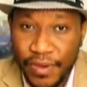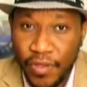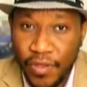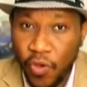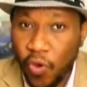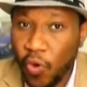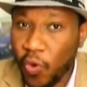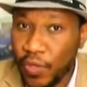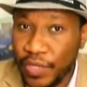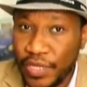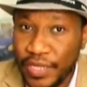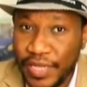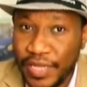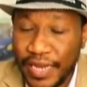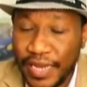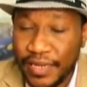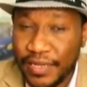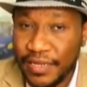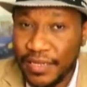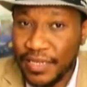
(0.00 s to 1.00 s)
only
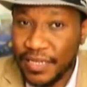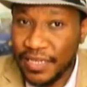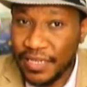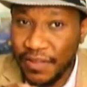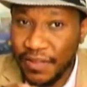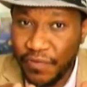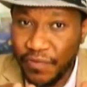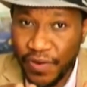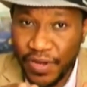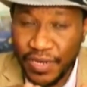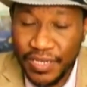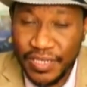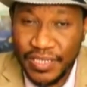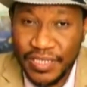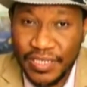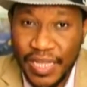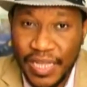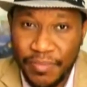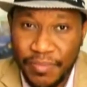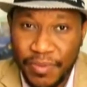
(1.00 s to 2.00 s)
that the difference this
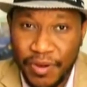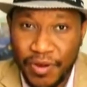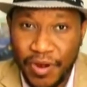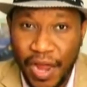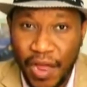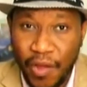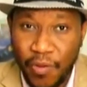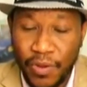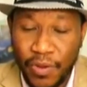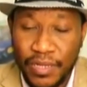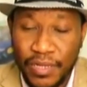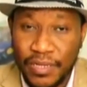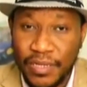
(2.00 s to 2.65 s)
time around,